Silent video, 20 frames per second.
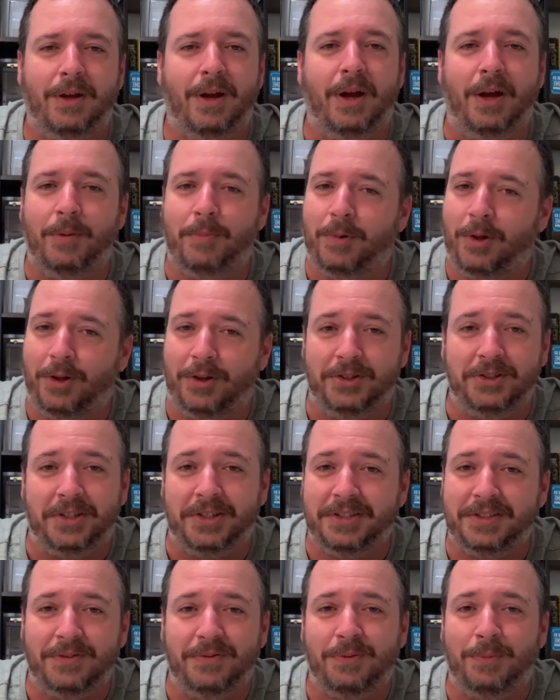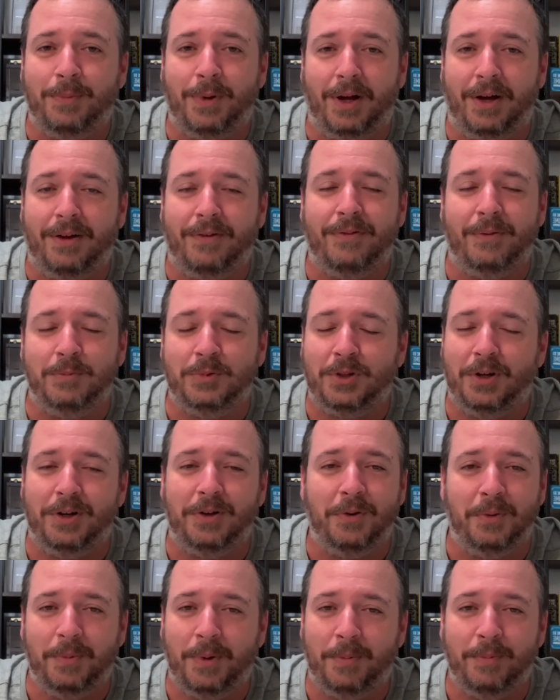I apologize if I'm off. I'm trying
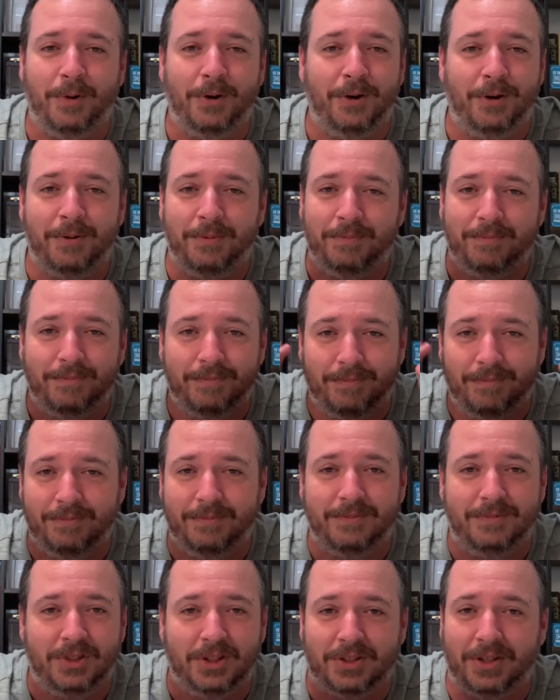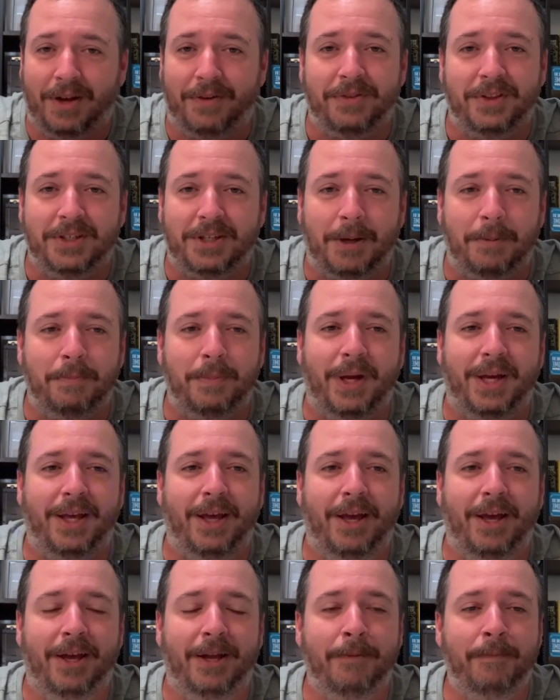to remember just off the top of my
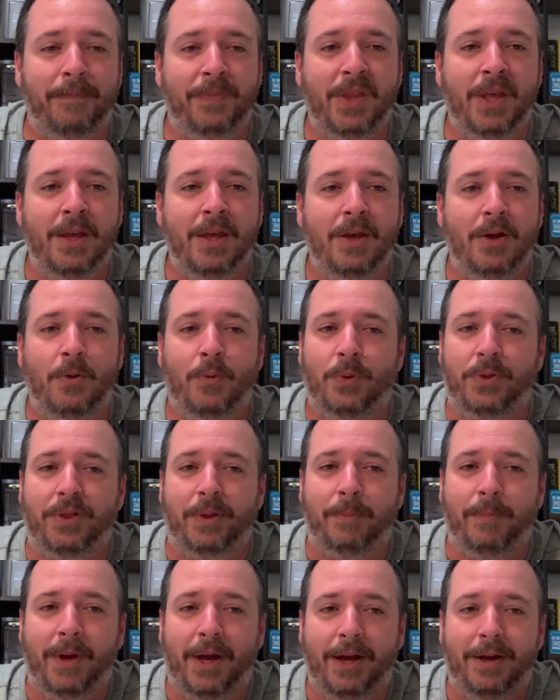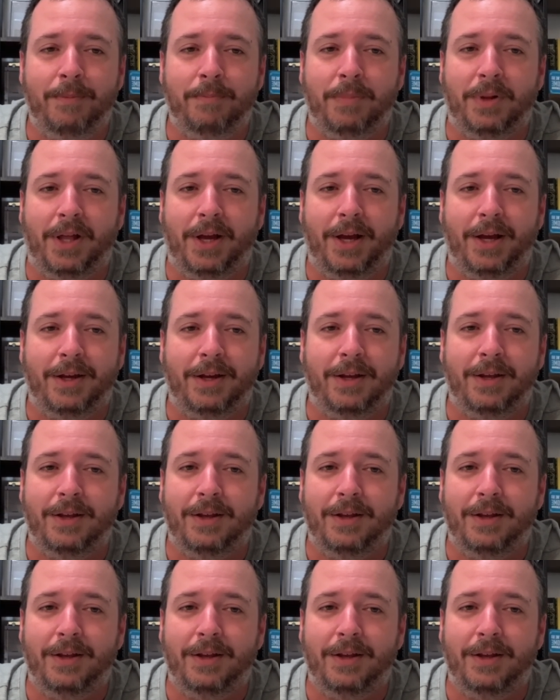head. With the matte black